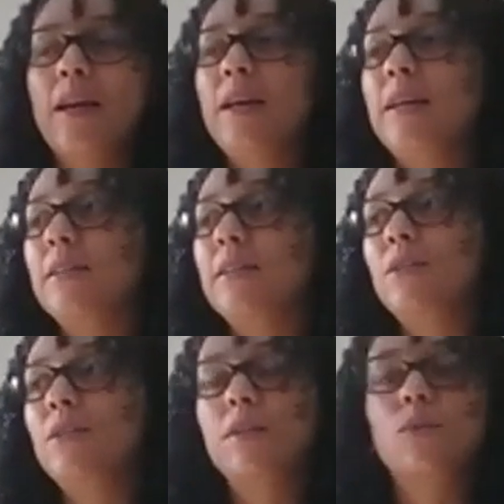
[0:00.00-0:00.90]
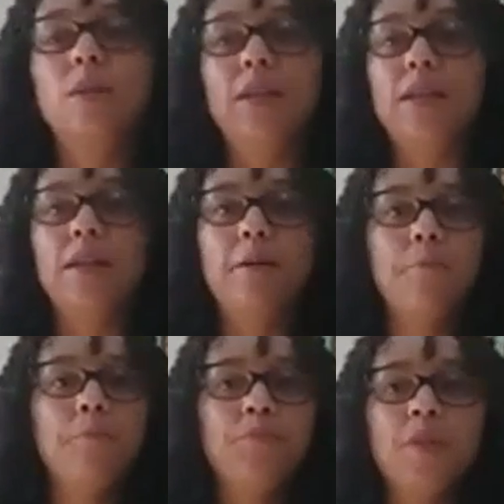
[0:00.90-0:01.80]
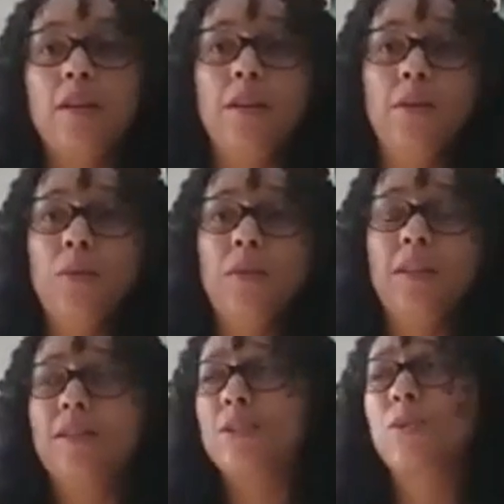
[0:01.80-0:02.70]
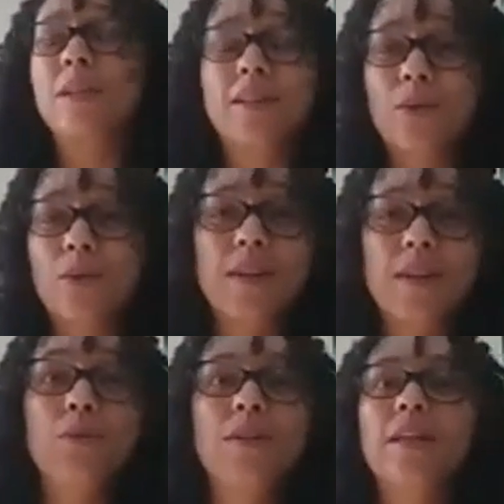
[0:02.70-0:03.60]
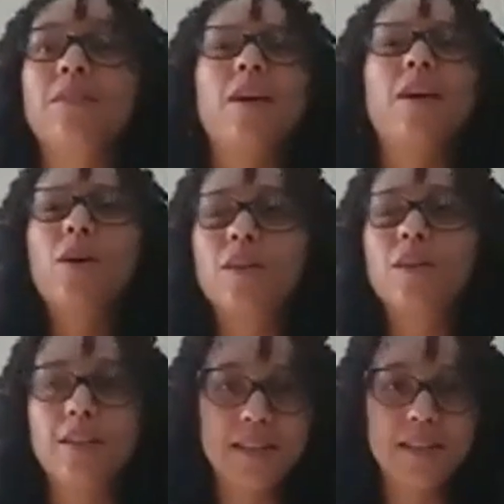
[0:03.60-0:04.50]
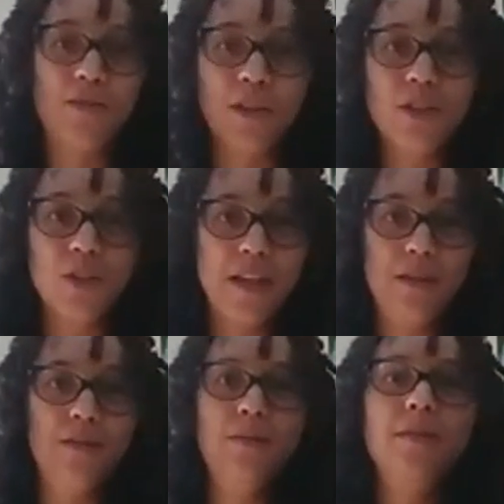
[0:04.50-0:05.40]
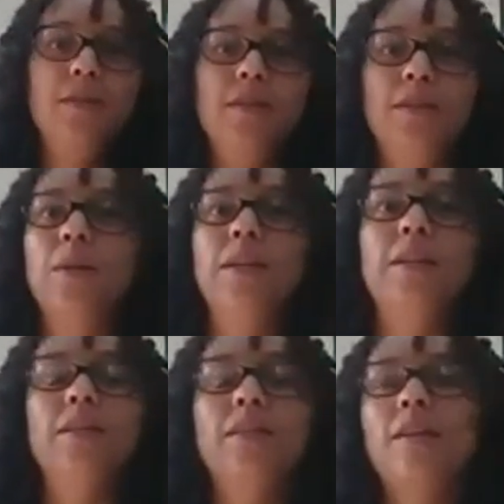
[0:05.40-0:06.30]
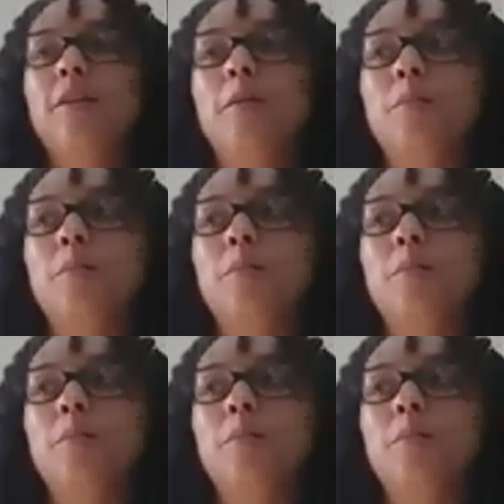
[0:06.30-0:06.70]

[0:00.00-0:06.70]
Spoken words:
And you literally, during the Kriya, you think of all the things that frustrate you, and